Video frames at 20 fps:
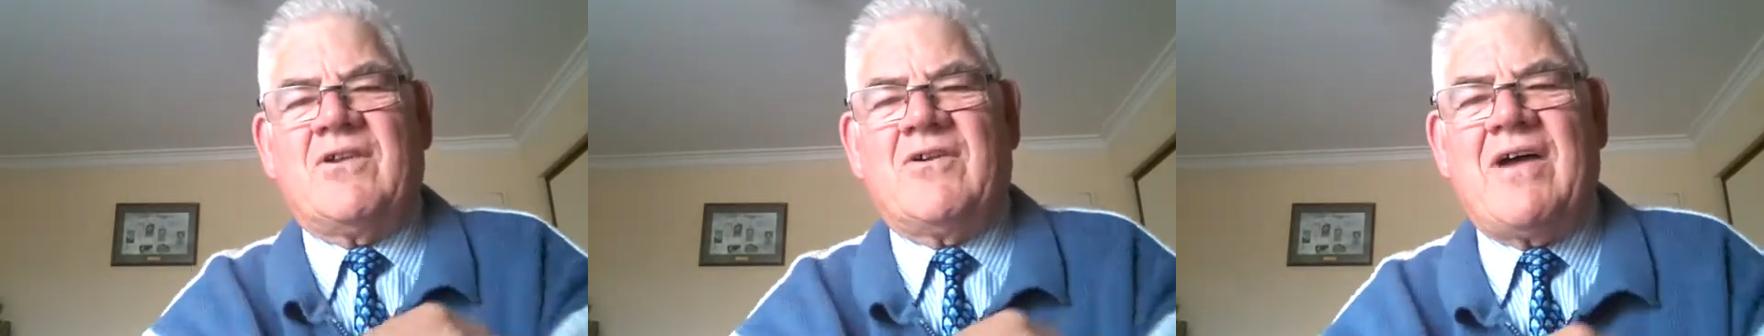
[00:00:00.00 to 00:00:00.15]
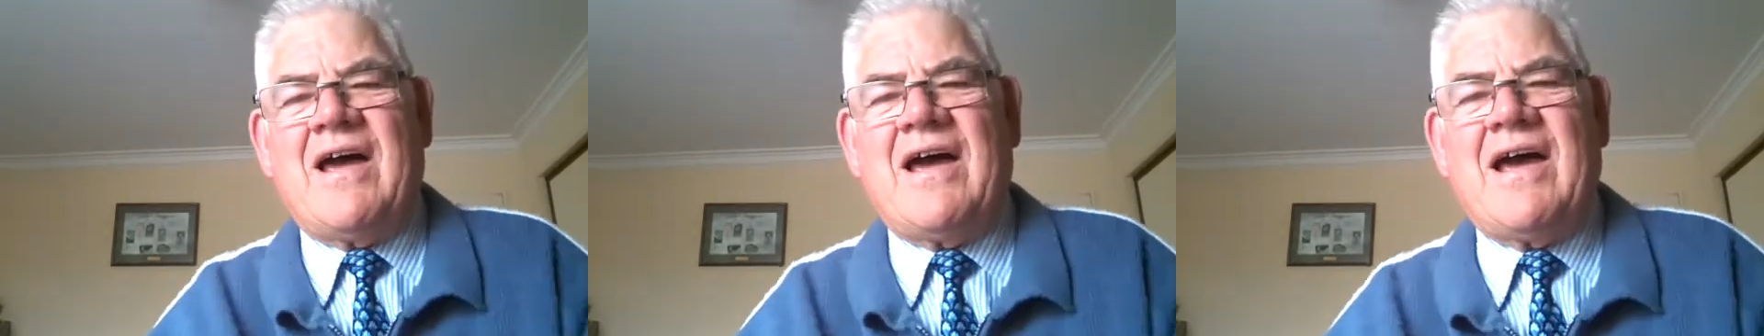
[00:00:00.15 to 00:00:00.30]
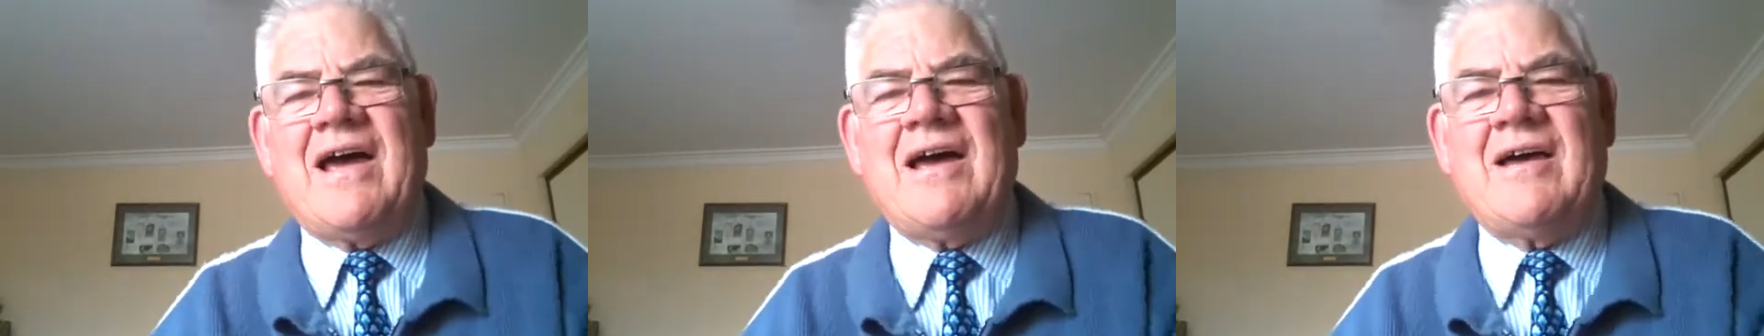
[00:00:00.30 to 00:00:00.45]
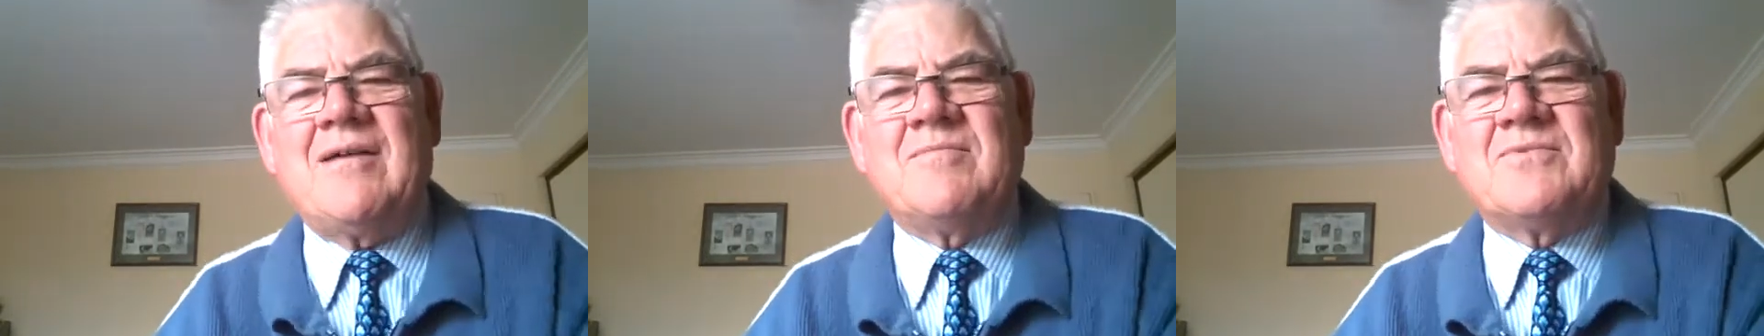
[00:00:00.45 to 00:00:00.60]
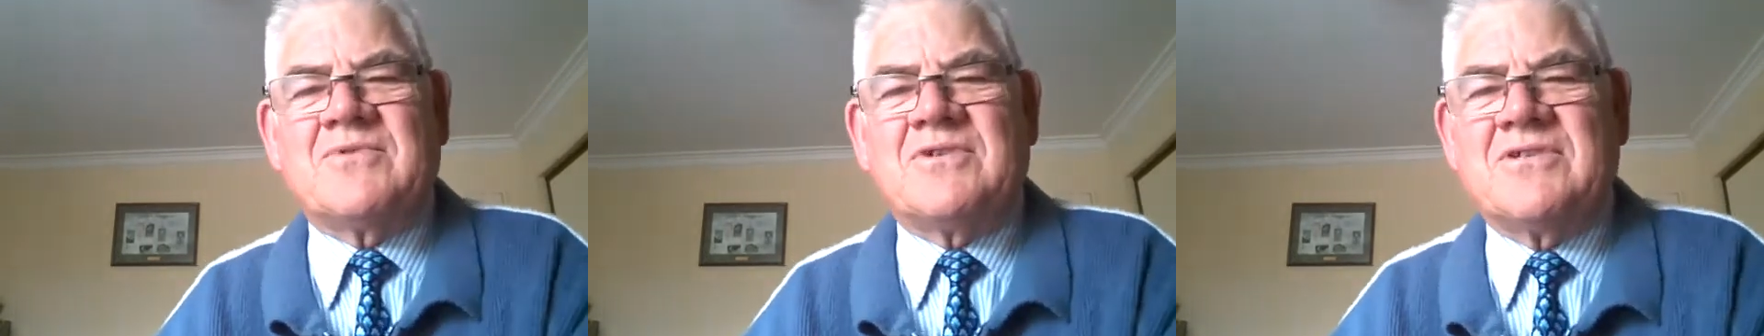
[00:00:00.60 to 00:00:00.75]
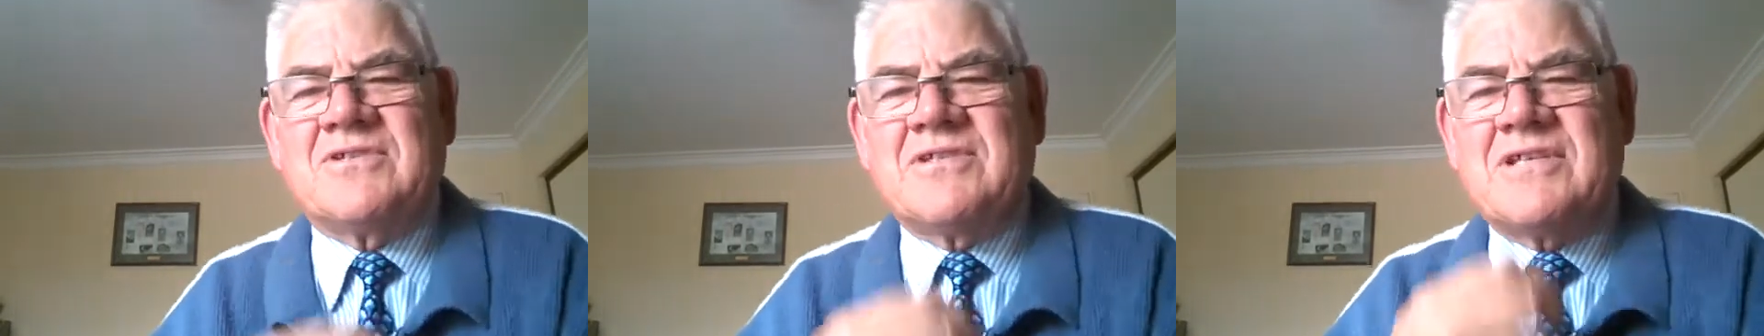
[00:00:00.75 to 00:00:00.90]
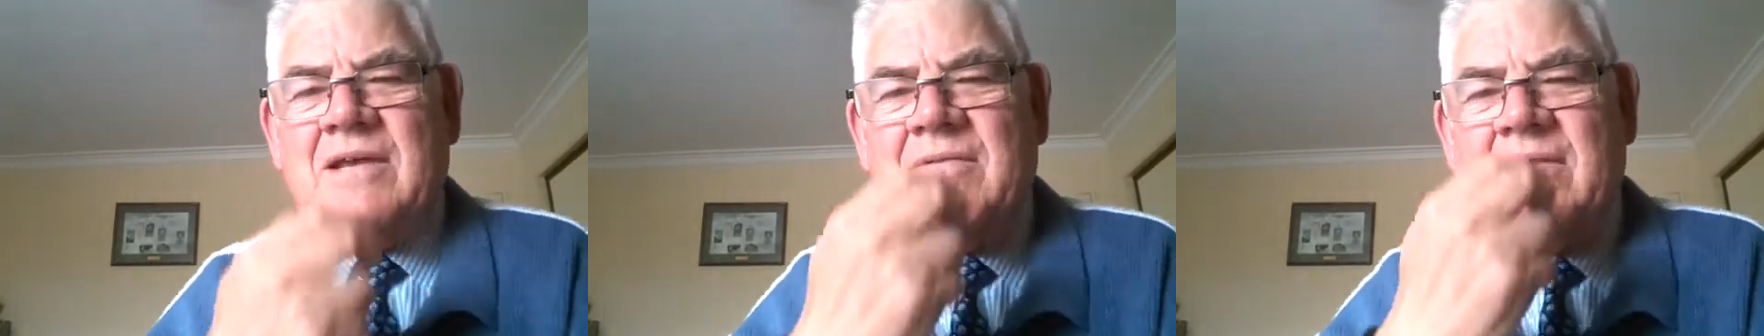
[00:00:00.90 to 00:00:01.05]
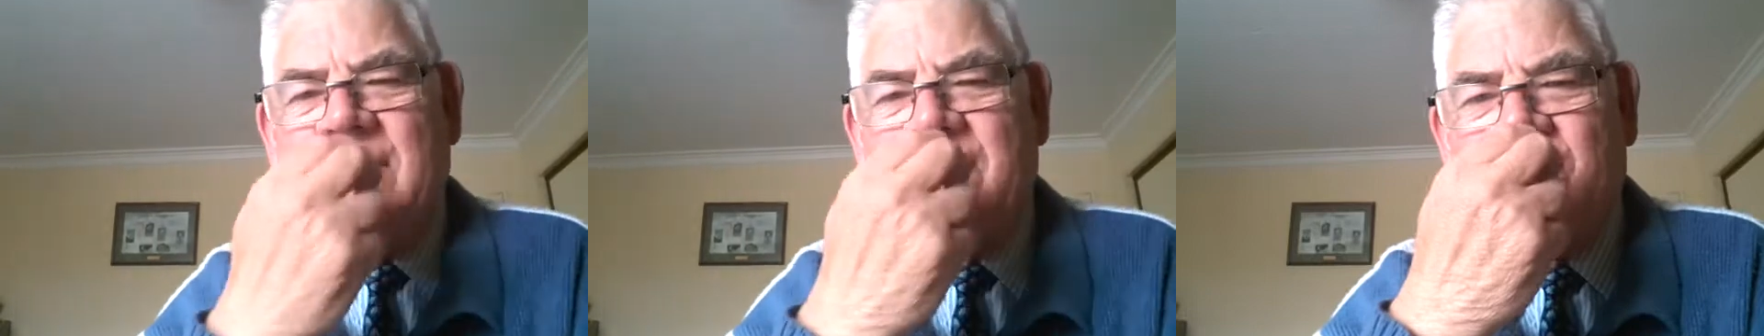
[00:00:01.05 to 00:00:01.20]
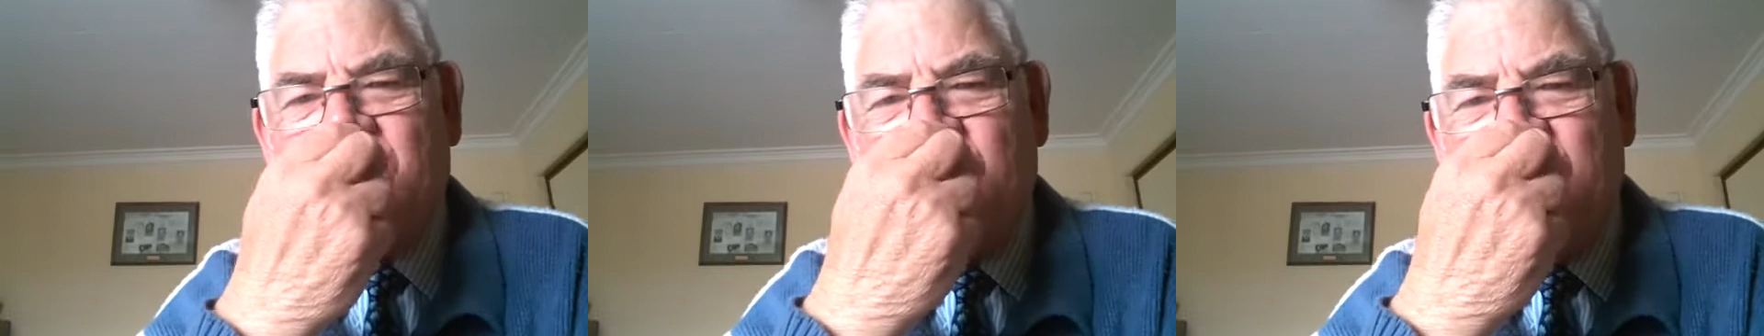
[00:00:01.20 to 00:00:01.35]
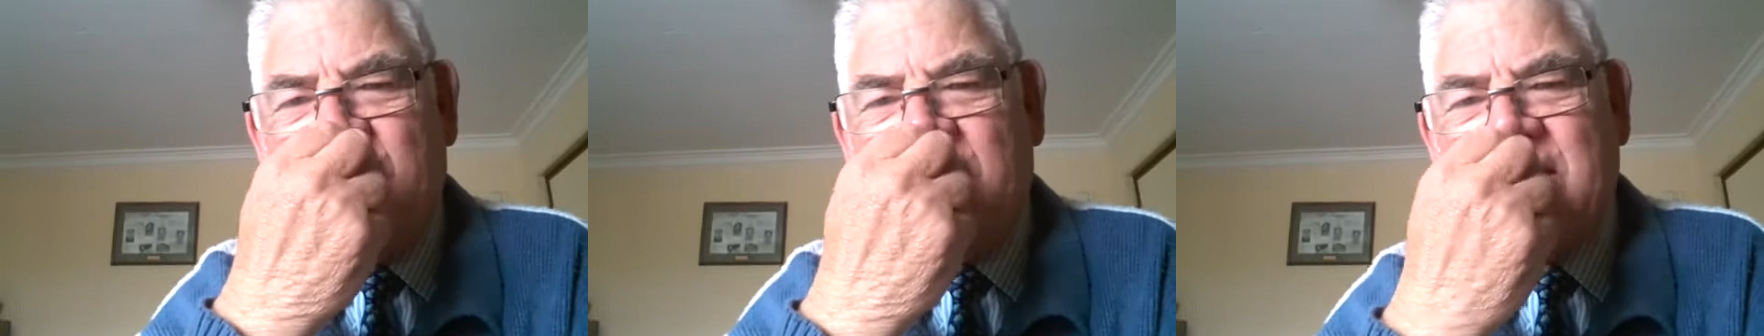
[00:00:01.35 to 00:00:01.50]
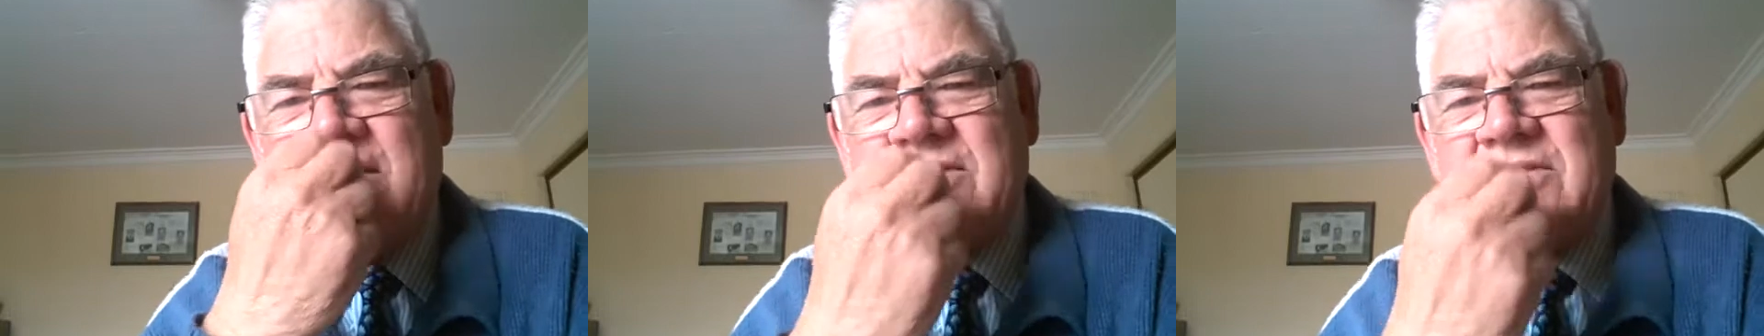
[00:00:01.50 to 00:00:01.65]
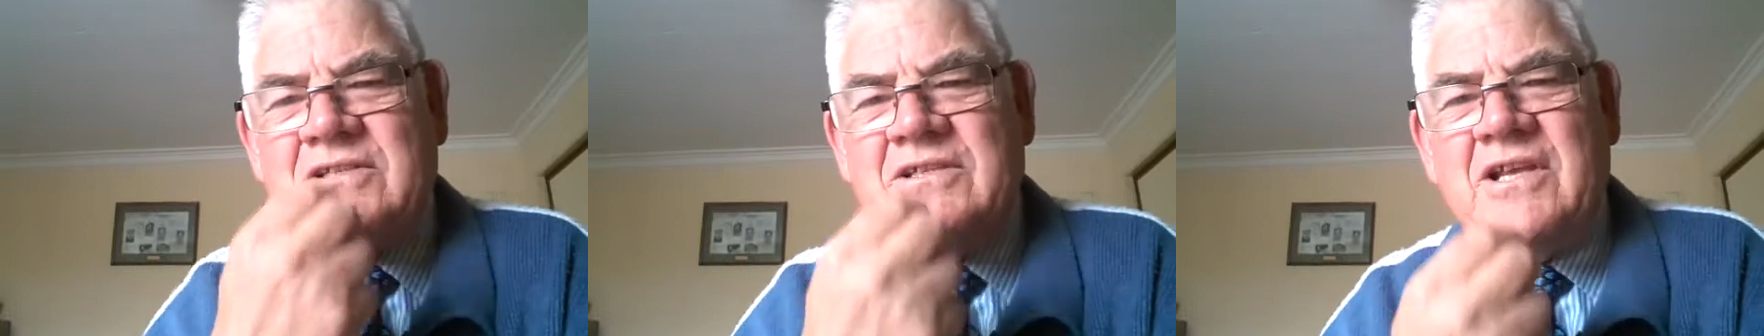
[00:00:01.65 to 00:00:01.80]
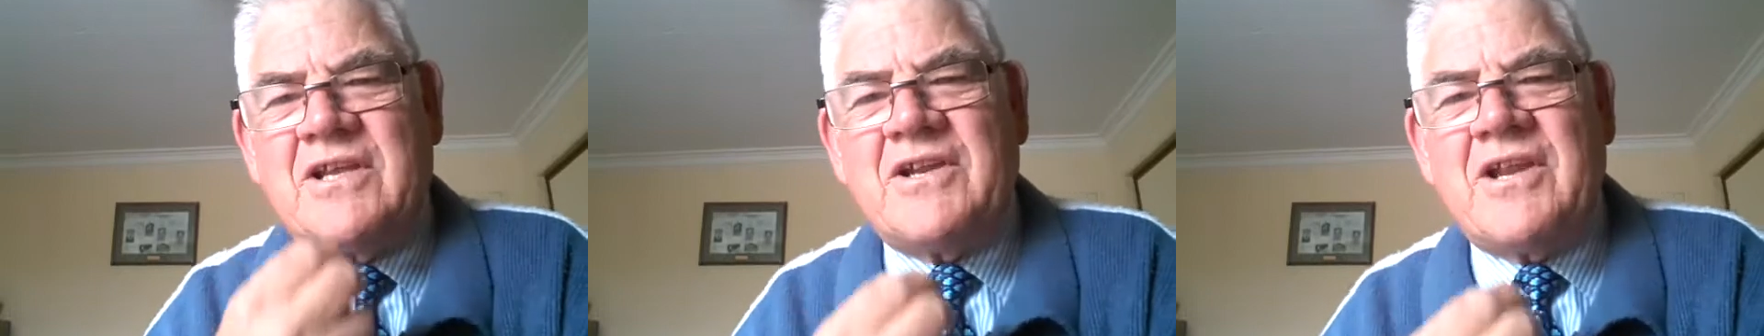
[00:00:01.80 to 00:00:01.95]
their arms and some have
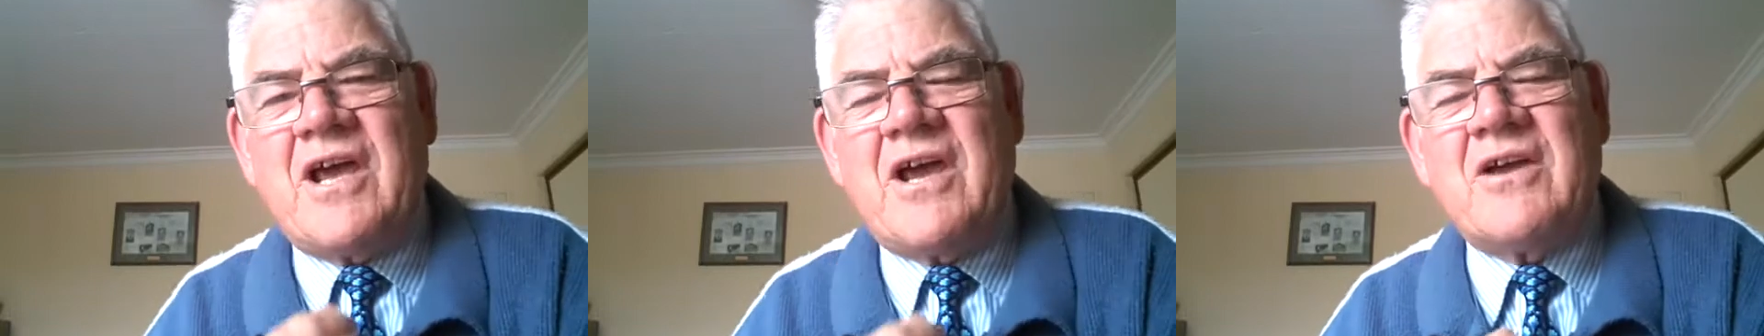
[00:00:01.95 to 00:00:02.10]
rings in their